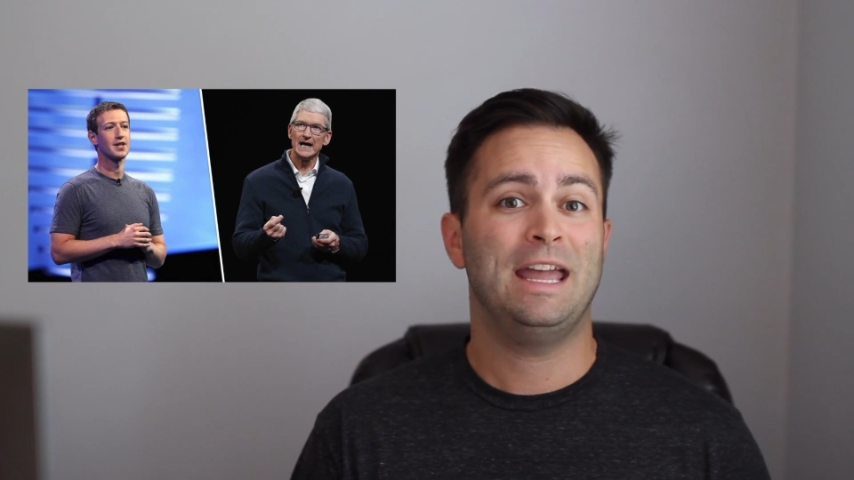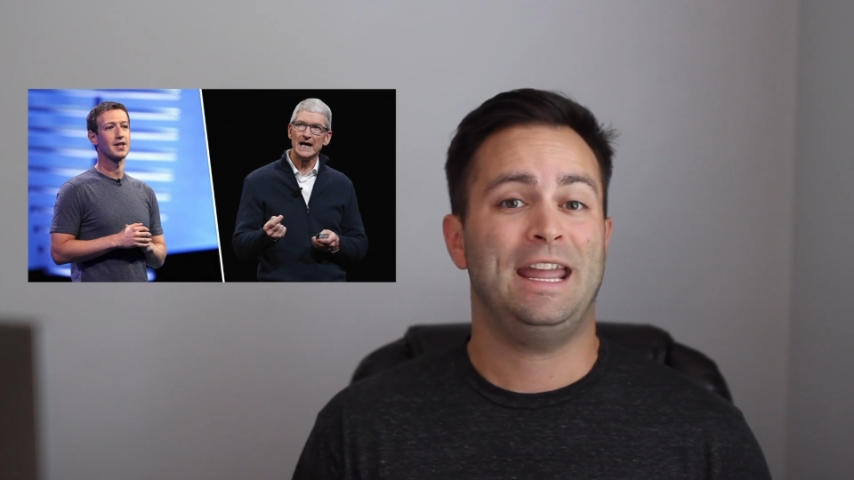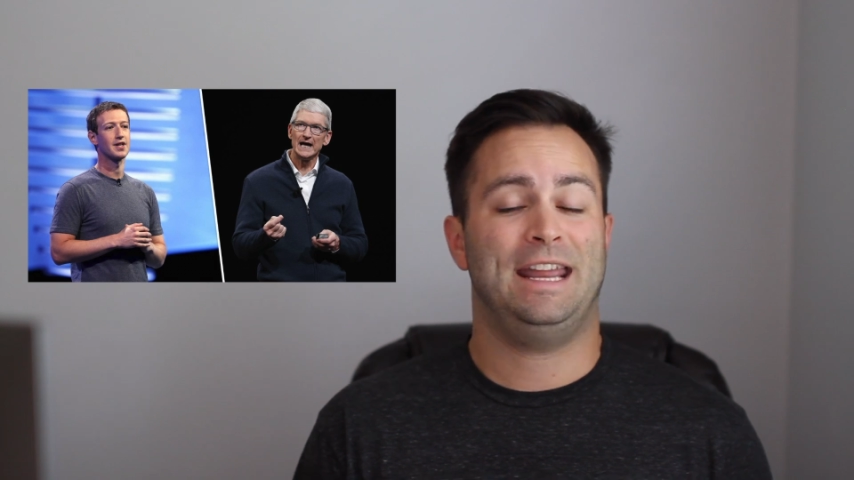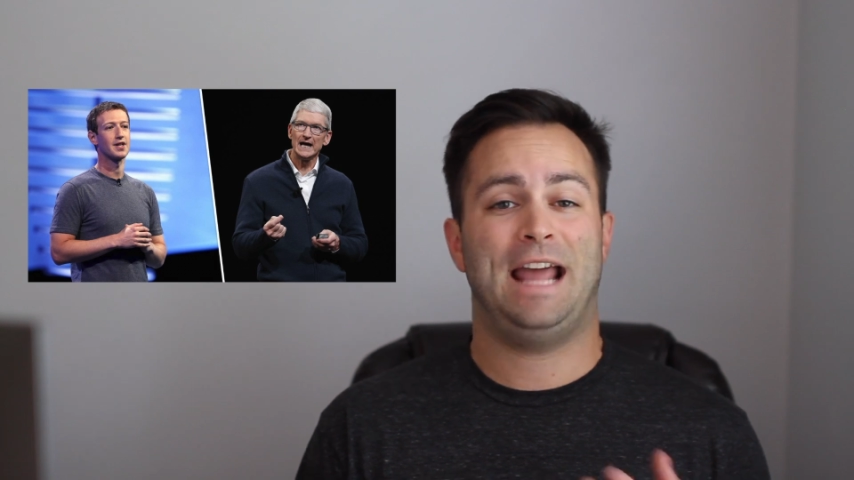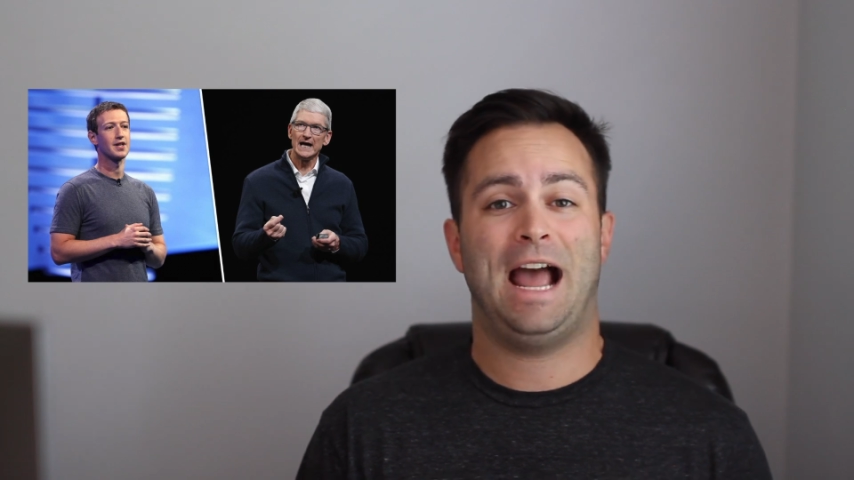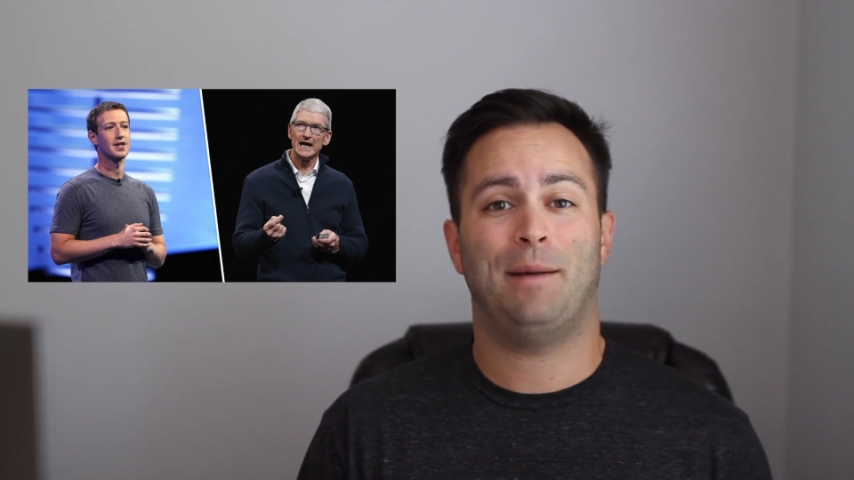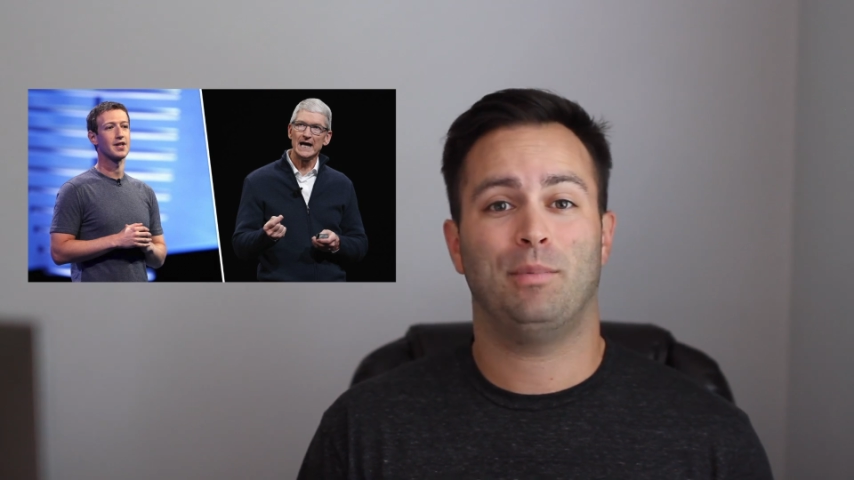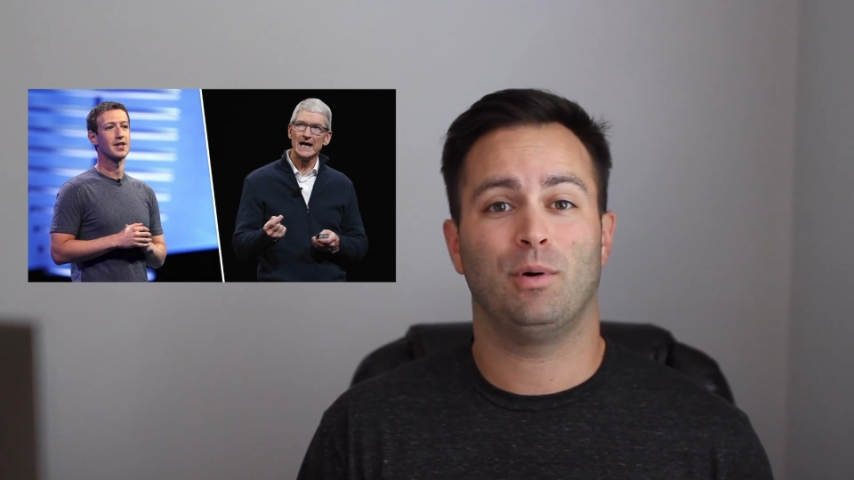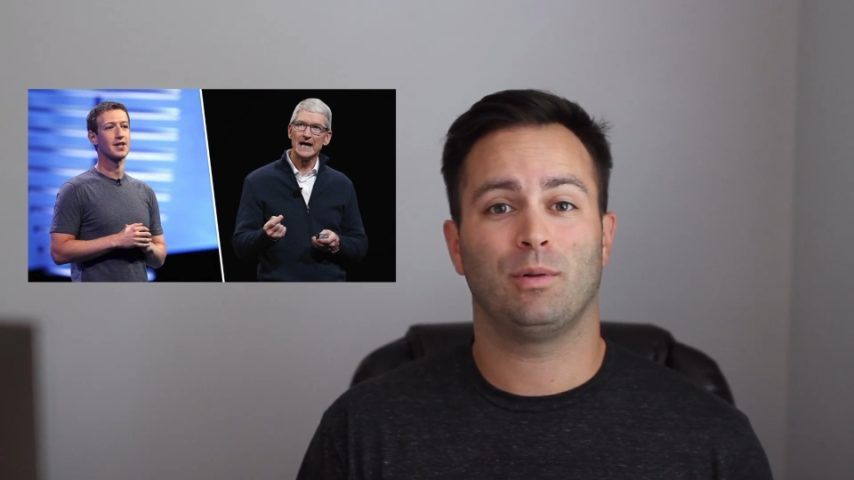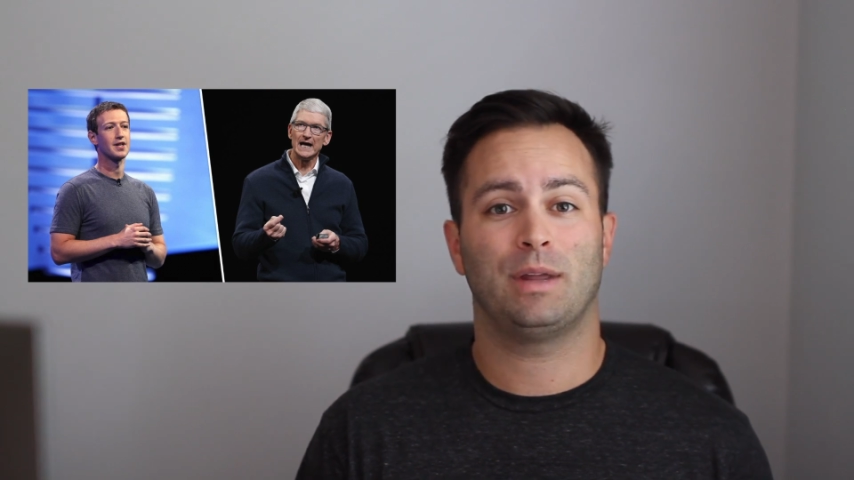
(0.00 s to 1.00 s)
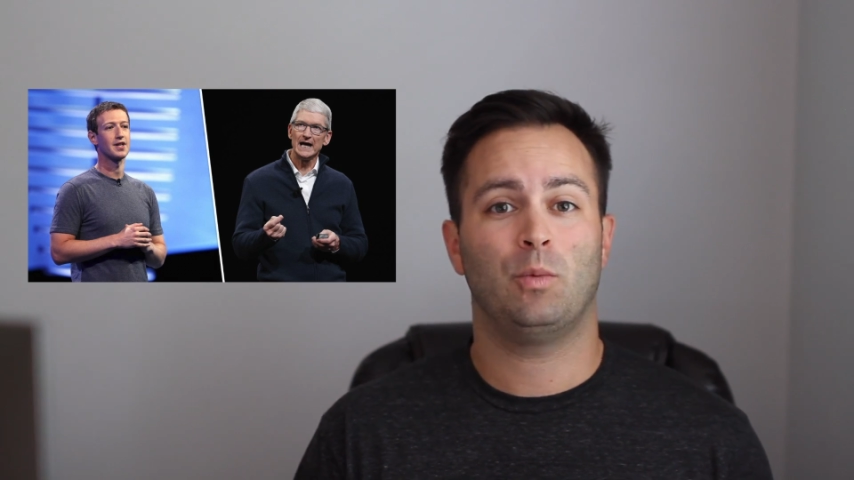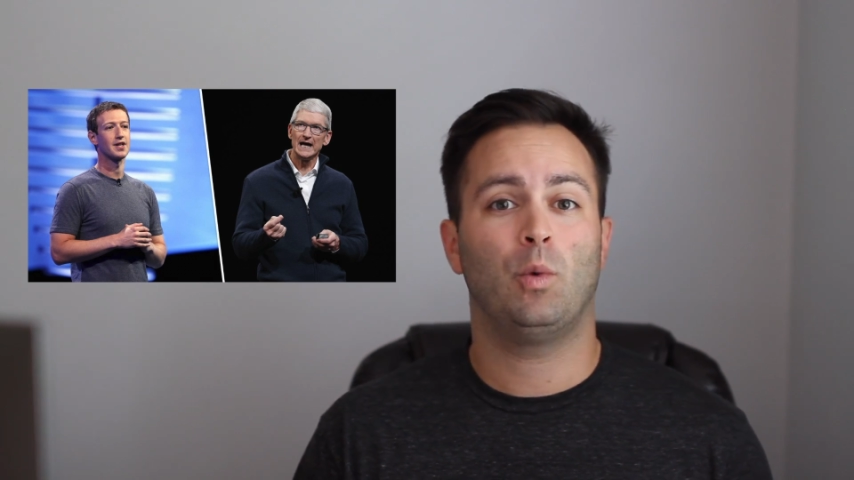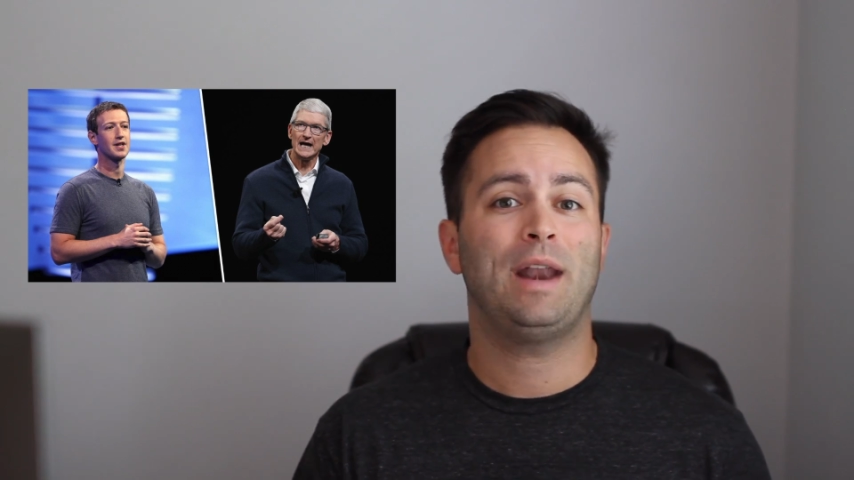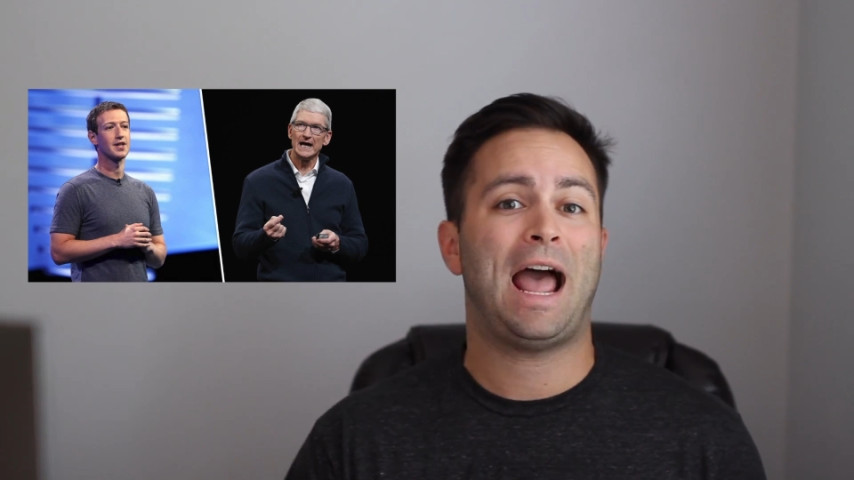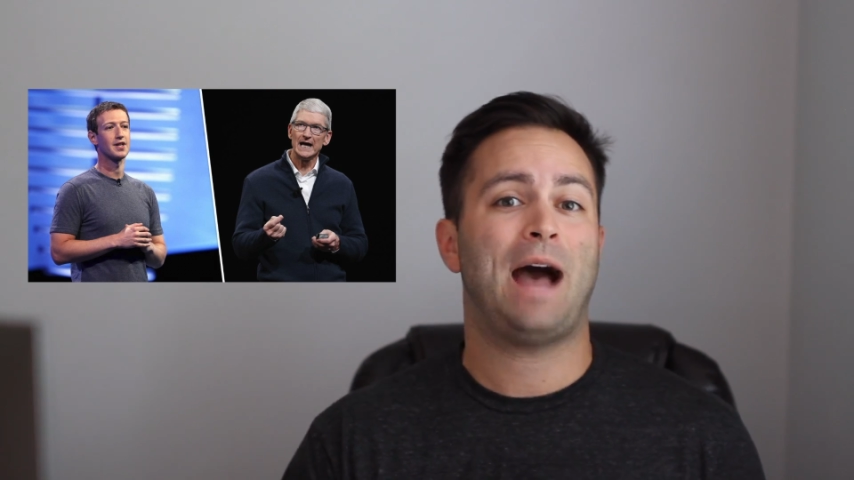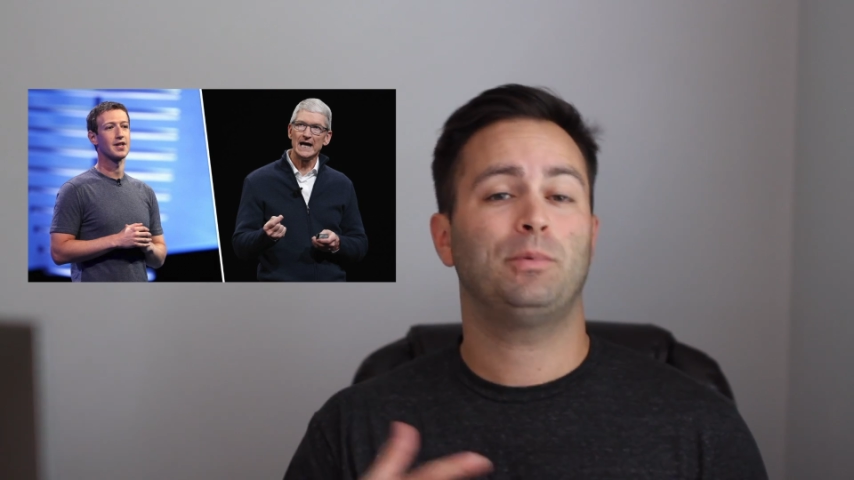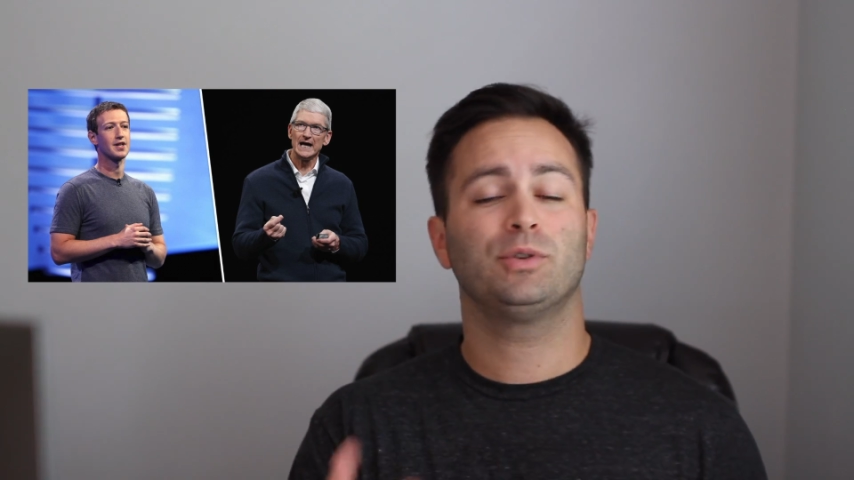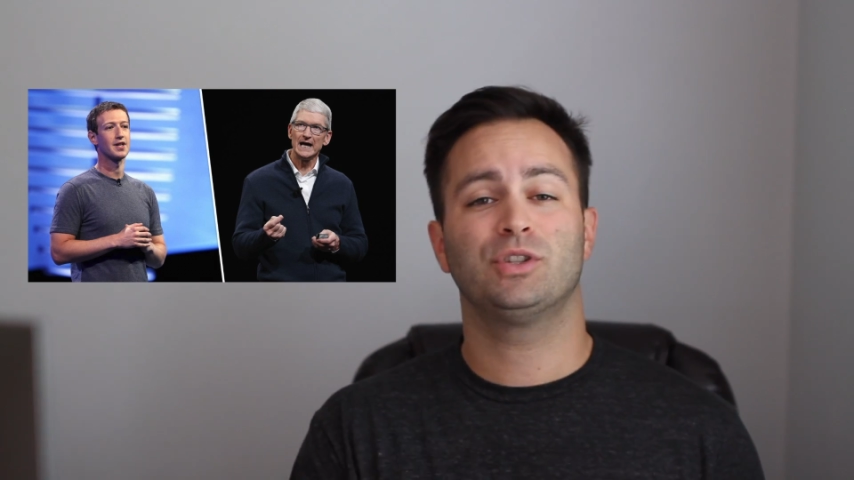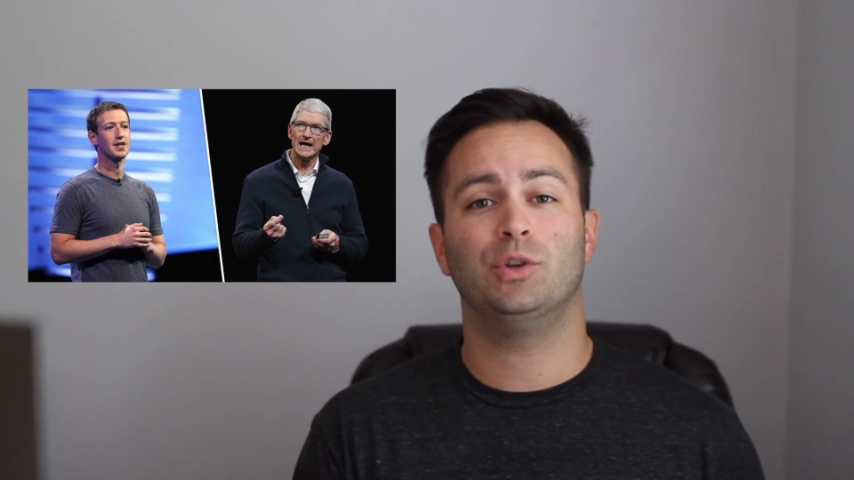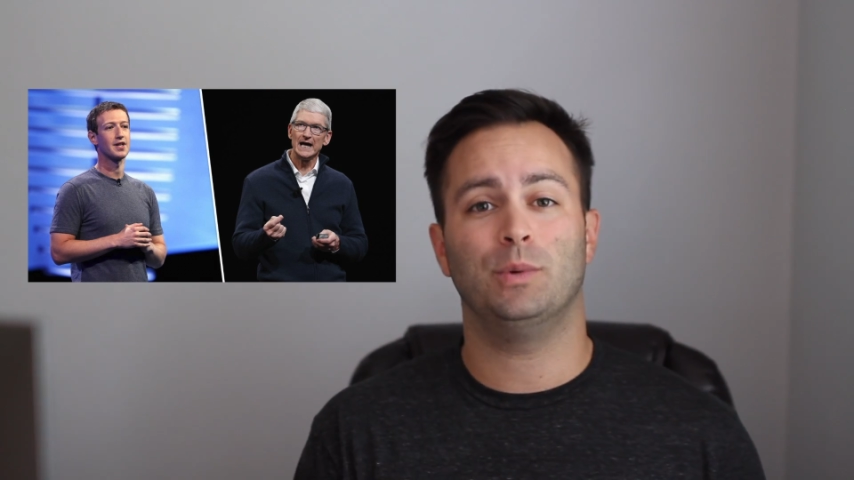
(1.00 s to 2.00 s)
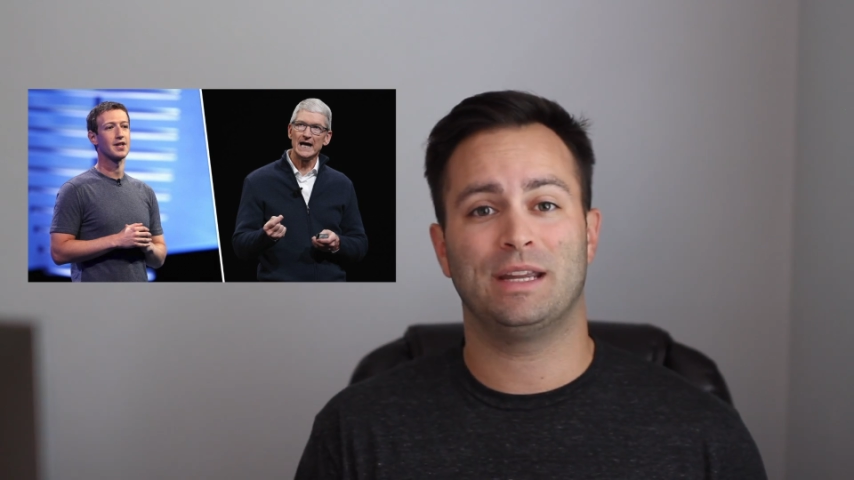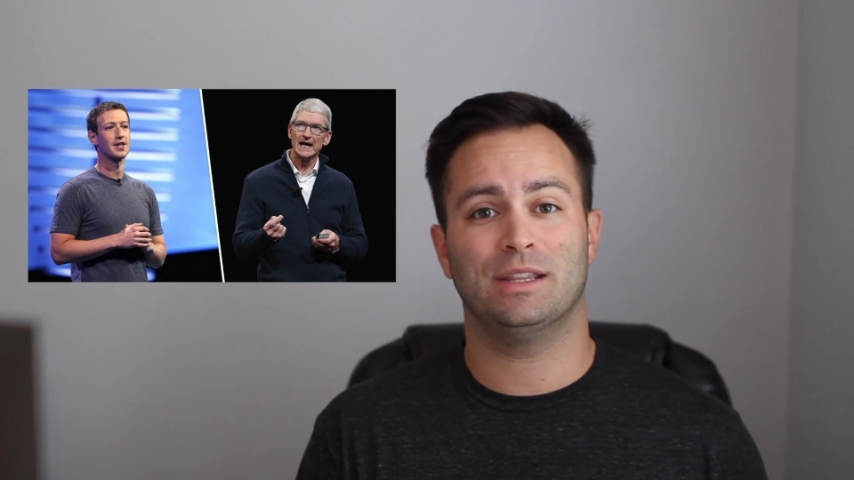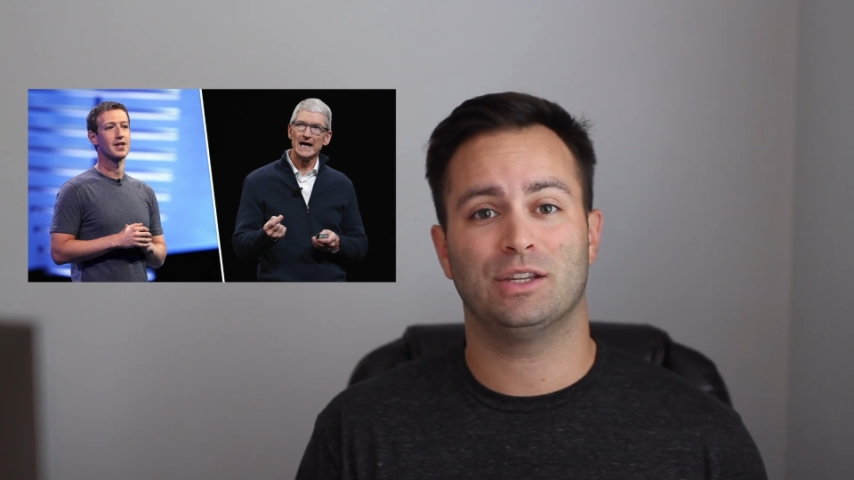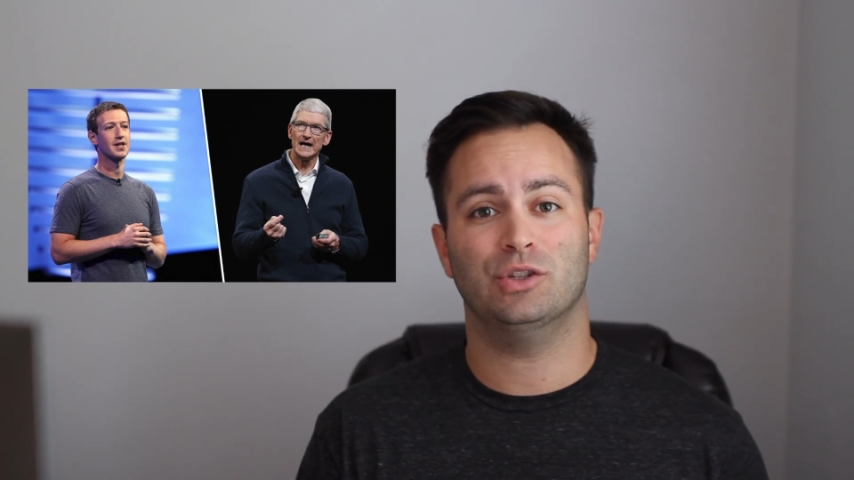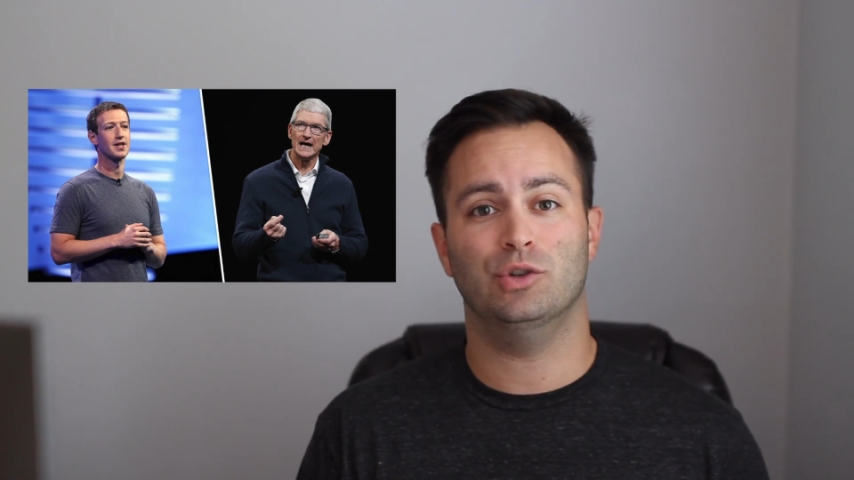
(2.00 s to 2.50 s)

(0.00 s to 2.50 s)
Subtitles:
and Apple. And what Apple's doing in this